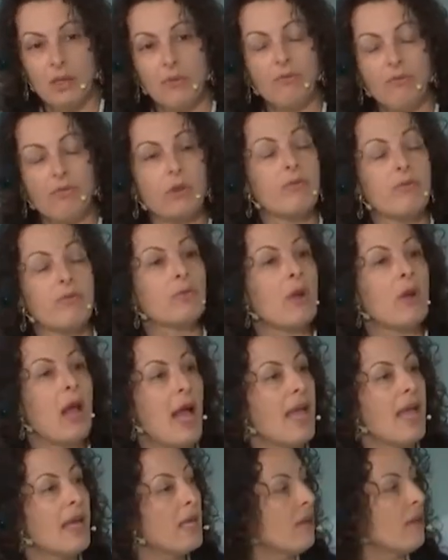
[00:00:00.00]
and for a
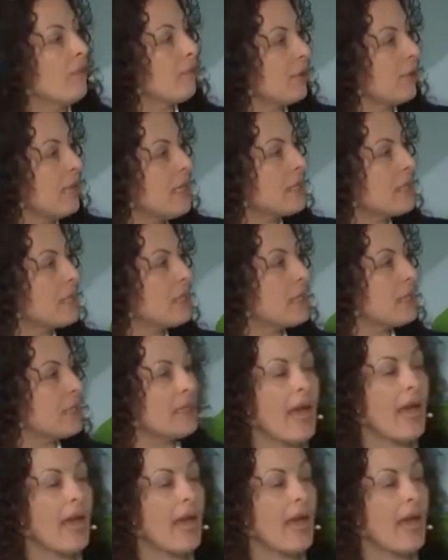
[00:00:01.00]
variety of reasons